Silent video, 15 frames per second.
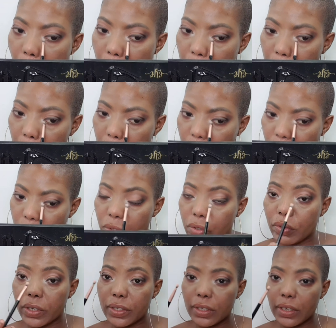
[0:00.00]
I know it looks
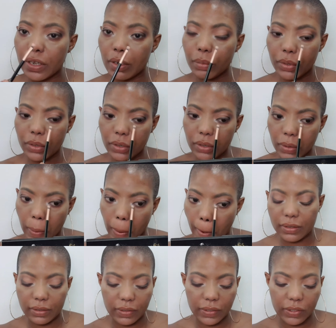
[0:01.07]
crazy now, but
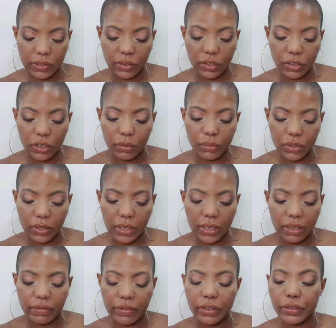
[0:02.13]
it's gonna come
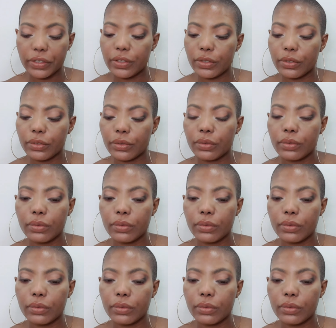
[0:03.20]
together very soon.